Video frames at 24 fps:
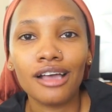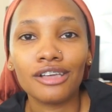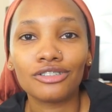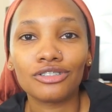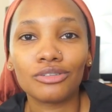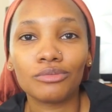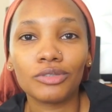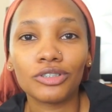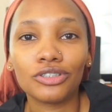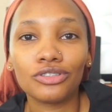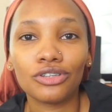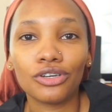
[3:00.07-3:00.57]

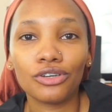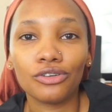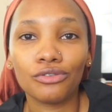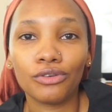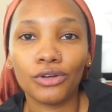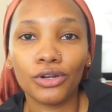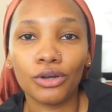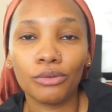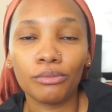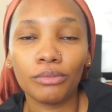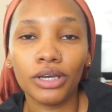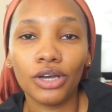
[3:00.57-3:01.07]
So make sure you
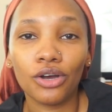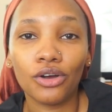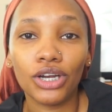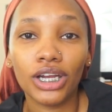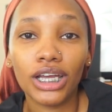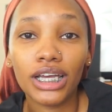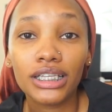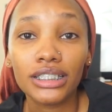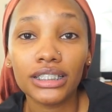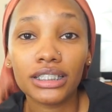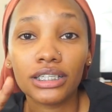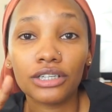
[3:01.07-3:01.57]
follow me on
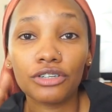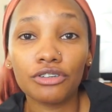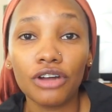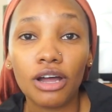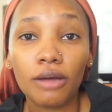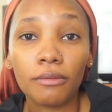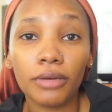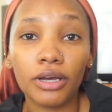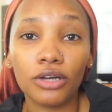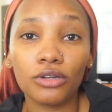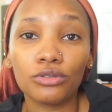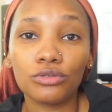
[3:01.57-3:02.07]

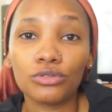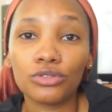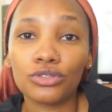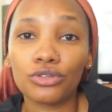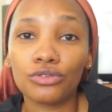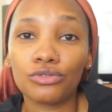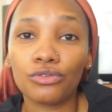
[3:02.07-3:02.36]
Instagram, and also